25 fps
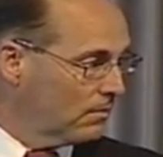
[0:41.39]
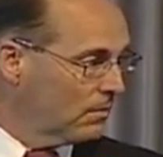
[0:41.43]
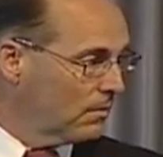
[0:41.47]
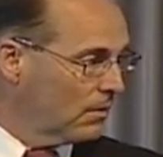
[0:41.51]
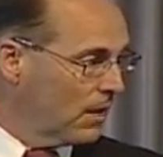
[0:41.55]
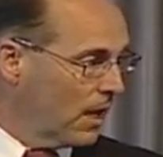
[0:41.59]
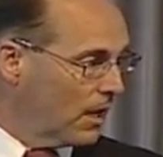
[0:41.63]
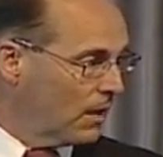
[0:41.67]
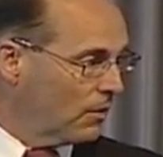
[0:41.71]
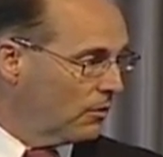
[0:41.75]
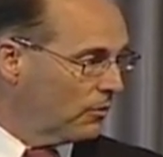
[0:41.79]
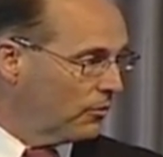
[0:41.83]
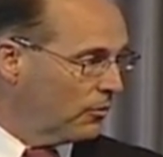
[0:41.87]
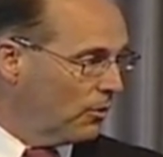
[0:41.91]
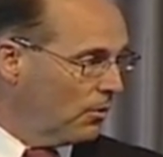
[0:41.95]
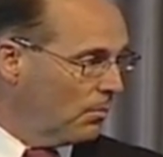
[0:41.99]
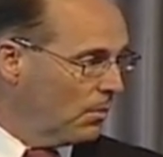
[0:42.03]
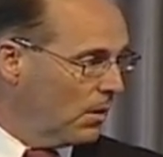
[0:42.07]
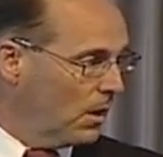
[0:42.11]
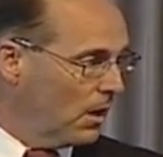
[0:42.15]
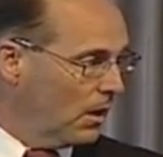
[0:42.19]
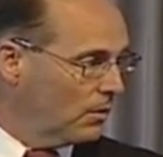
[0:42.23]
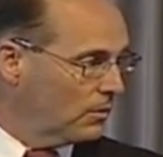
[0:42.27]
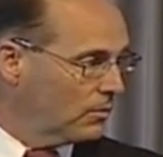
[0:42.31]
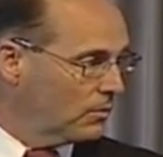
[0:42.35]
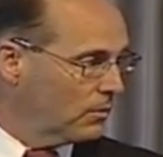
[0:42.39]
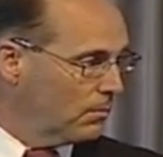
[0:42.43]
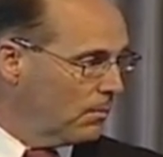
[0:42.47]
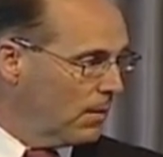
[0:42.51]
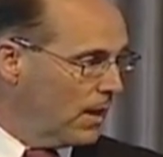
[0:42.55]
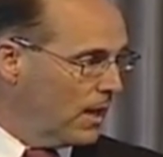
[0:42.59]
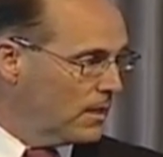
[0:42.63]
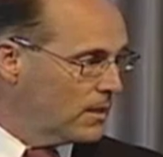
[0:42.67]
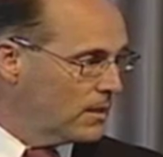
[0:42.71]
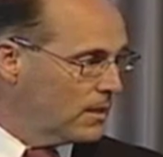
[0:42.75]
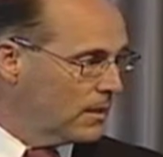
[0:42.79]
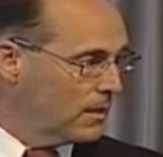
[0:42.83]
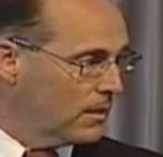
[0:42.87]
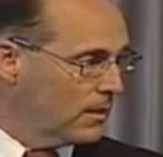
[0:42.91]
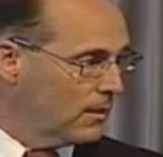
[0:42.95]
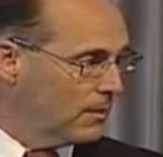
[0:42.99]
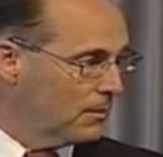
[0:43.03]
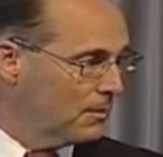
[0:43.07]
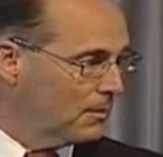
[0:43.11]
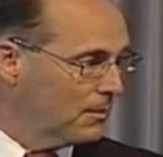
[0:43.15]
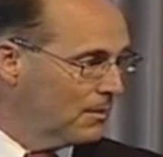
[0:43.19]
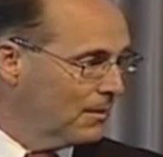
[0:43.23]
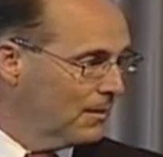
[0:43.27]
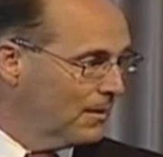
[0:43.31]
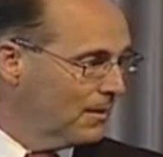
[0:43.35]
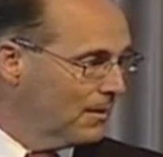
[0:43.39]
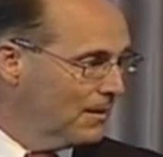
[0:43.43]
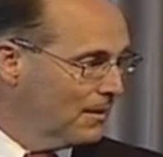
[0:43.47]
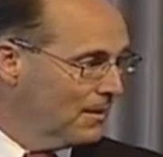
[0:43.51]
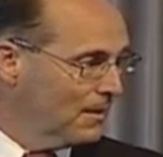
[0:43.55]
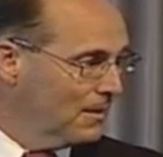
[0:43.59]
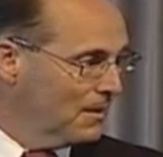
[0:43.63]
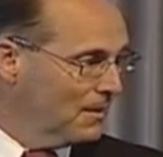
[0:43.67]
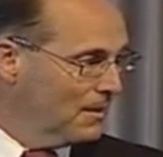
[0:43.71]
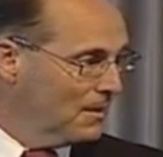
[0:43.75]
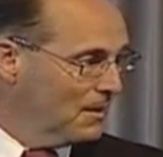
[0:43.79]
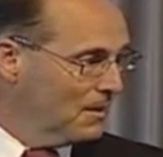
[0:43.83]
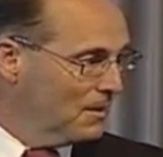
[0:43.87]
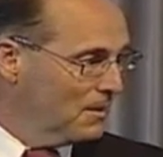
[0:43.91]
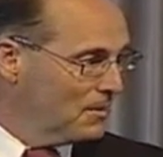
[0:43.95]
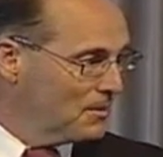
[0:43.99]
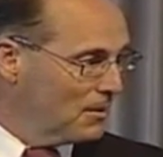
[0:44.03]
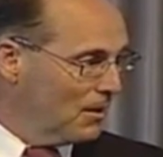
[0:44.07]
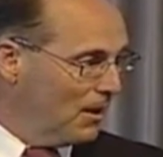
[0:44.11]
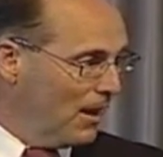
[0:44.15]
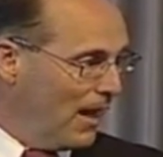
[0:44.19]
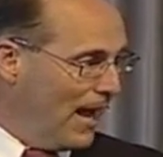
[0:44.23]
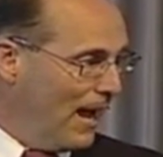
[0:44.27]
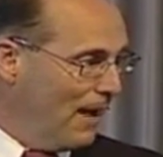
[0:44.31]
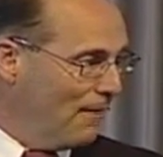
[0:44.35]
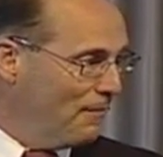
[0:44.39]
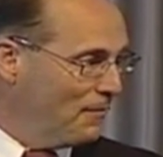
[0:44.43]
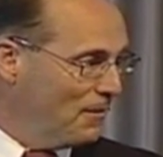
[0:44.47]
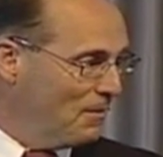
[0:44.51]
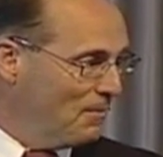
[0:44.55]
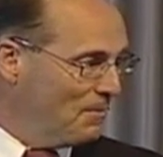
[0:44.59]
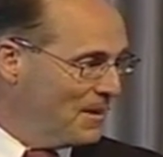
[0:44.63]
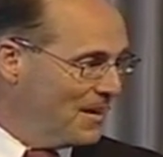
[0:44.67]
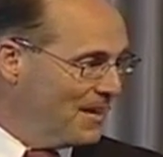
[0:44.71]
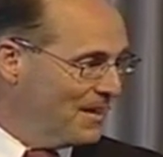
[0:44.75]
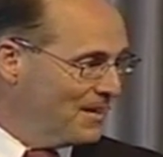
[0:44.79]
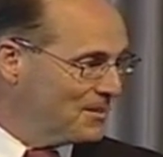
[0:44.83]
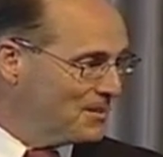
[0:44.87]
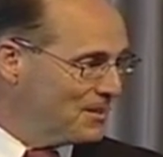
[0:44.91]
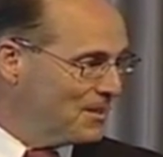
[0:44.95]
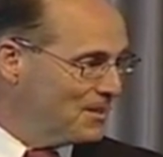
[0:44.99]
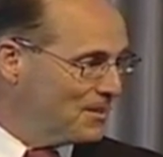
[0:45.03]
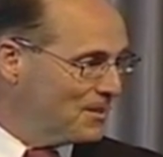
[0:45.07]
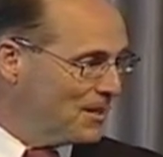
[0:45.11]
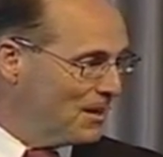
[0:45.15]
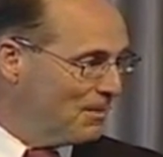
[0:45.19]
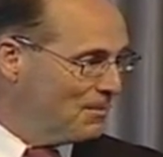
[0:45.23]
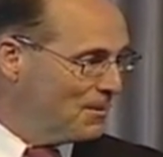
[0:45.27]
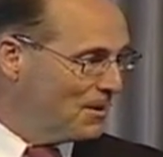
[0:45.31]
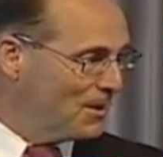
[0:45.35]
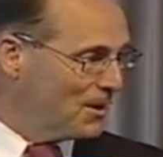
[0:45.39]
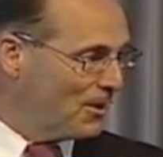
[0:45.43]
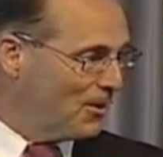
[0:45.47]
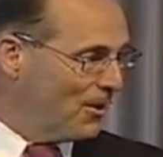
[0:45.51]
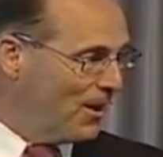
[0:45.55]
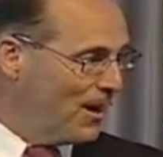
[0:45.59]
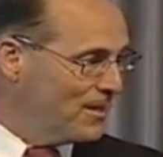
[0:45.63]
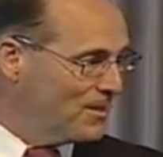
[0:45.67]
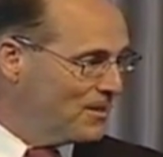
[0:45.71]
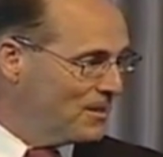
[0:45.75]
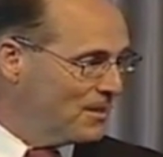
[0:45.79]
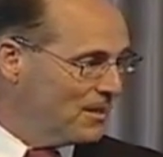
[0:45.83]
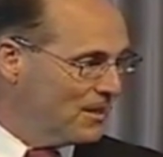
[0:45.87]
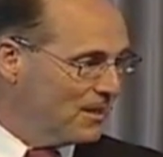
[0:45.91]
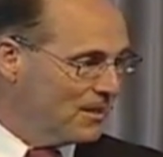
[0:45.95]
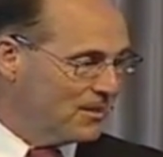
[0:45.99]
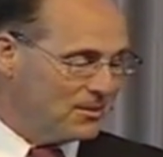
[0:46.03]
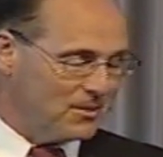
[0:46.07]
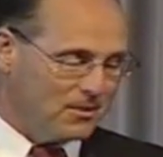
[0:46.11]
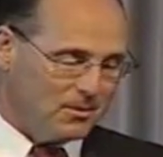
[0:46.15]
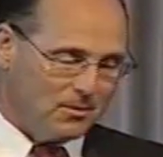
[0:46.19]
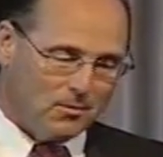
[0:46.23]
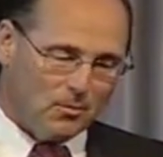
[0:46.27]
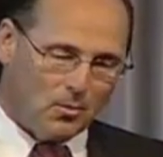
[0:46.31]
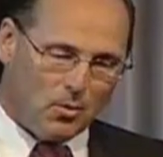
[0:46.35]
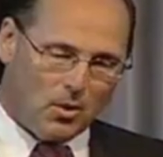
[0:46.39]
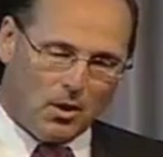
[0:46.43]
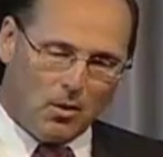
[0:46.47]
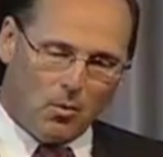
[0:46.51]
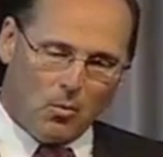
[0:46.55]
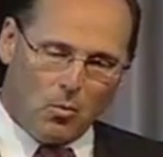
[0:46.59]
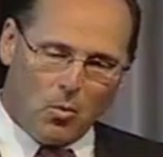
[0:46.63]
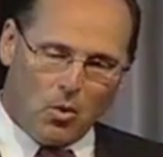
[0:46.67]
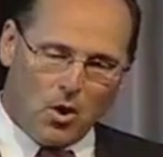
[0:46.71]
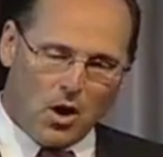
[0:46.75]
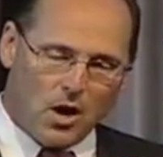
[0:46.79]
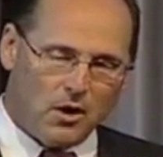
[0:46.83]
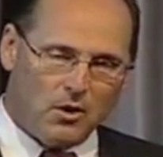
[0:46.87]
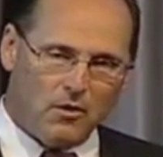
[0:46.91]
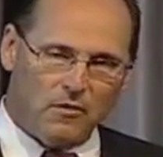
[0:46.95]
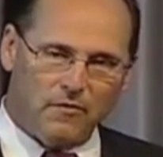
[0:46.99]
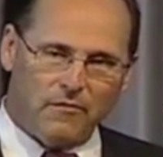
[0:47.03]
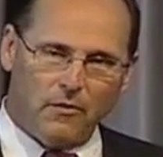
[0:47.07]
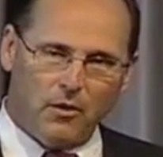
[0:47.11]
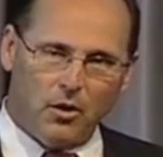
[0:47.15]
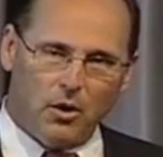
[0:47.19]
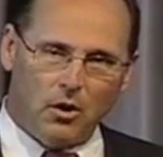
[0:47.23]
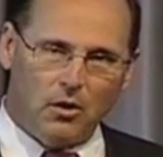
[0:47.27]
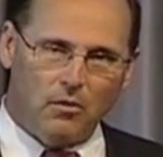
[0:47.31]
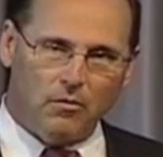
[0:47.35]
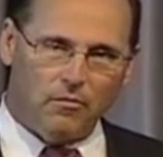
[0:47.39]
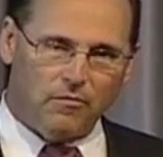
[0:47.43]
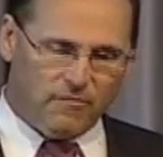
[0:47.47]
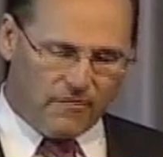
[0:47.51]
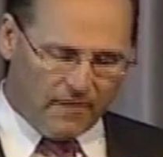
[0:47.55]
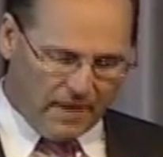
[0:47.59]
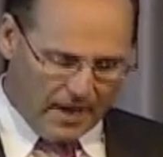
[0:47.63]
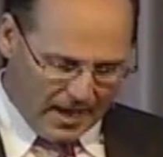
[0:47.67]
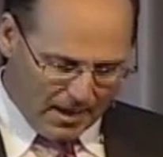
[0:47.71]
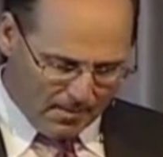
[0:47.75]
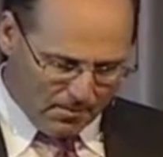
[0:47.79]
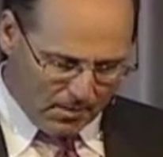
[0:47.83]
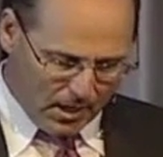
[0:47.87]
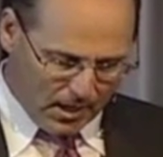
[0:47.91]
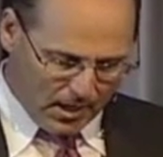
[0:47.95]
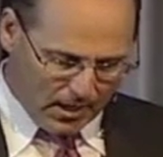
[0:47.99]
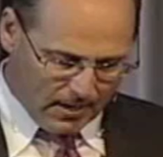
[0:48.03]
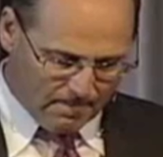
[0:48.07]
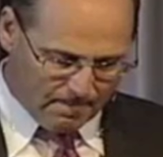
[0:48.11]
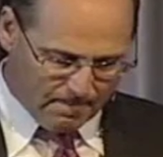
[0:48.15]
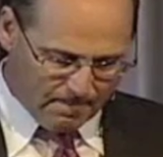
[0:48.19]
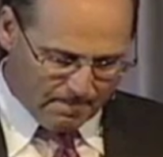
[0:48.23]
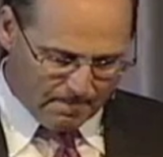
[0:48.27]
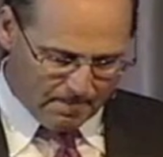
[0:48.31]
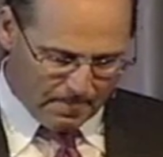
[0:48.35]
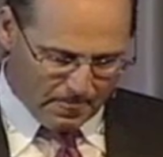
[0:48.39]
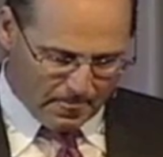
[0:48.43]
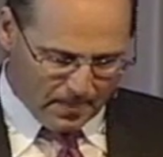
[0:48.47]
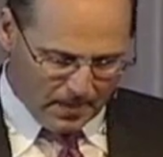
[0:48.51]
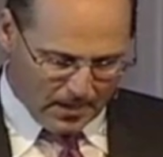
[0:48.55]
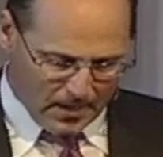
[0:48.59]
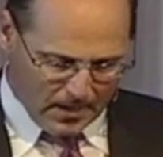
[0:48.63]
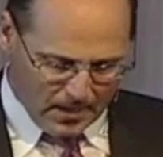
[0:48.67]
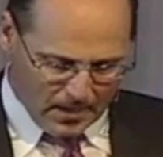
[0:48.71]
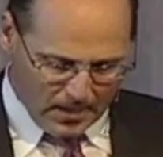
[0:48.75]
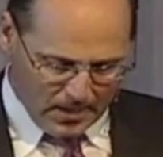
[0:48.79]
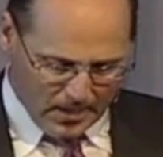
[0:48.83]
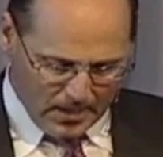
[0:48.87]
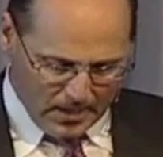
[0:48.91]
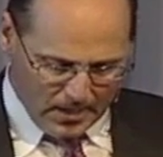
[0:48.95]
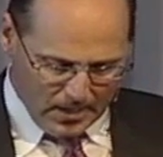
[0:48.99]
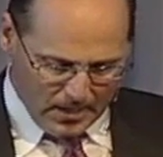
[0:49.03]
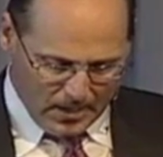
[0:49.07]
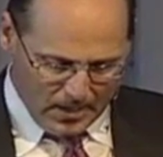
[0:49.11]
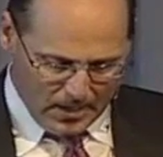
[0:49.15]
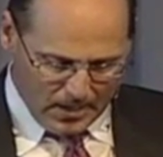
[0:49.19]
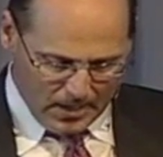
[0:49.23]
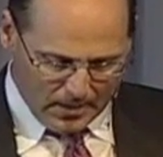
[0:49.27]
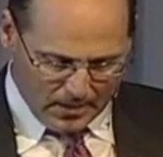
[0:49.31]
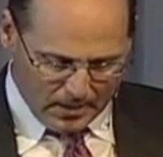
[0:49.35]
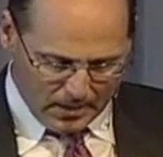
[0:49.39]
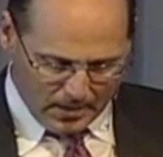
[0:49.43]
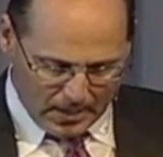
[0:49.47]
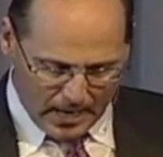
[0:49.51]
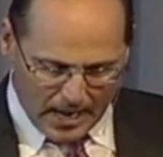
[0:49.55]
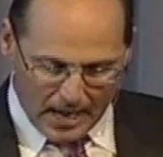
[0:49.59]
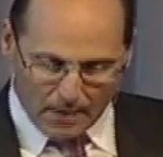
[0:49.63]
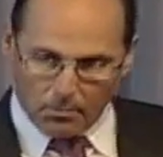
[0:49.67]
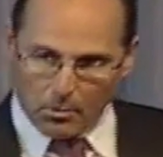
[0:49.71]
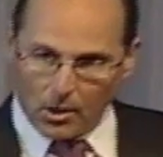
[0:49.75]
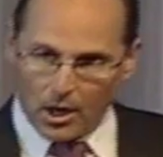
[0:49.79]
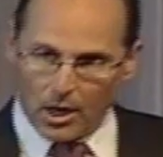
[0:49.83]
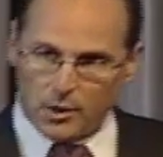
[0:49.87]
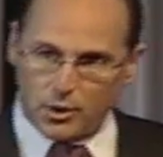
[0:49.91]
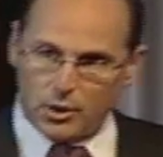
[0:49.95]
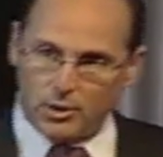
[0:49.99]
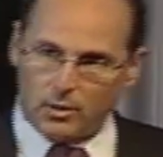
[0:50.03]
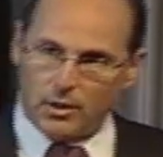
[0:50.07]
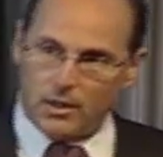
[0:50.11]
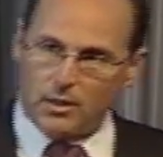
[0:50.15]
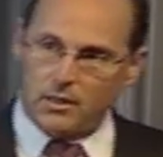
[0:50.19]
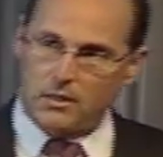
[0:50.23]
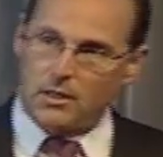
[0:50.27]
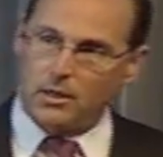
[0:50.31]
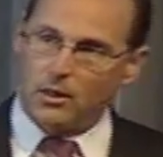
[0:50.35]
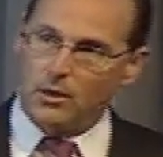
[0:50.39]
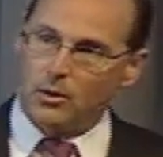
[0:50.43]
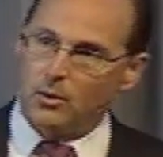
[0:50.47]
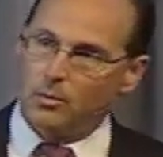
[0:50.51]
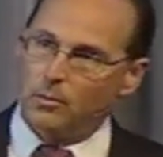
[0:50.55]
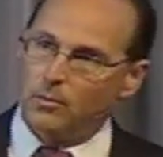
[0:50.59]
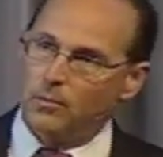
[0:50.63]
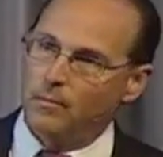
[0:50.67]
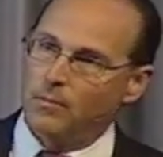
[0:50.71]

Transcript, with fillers: Thank you so much. Amazing to to laugh for a minute, see some of the craziness, and what a wonderful family that God brought you into.